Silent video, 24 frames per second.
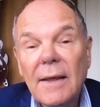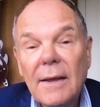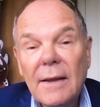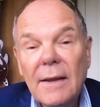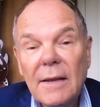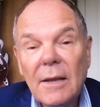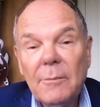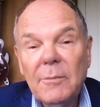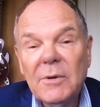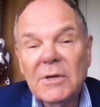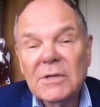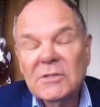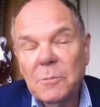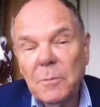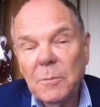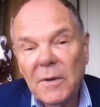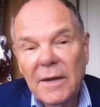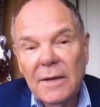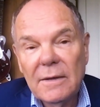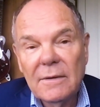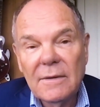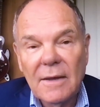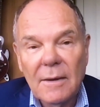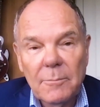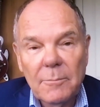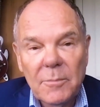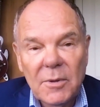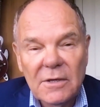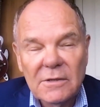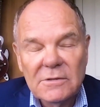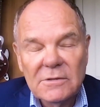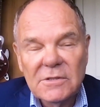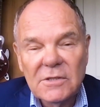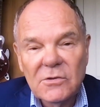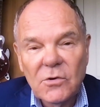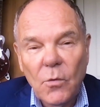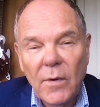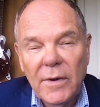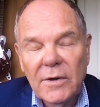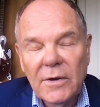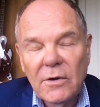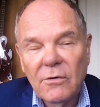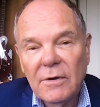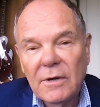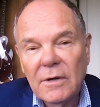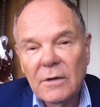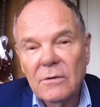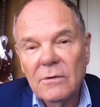Let me explain that because it's quite
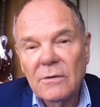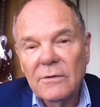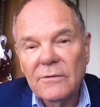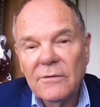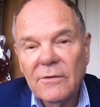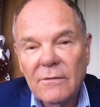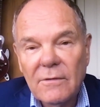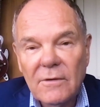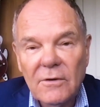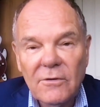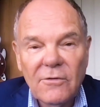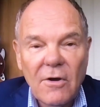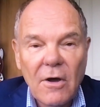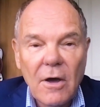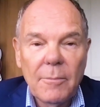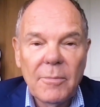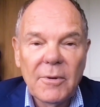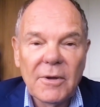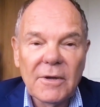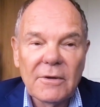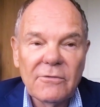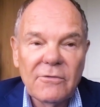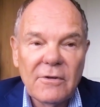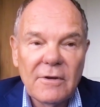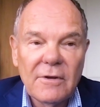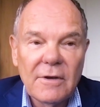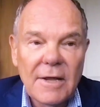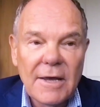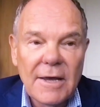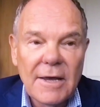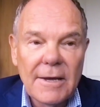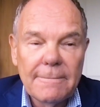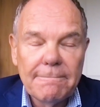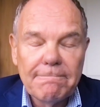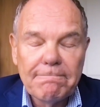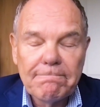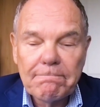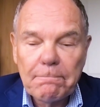critical to the topic today.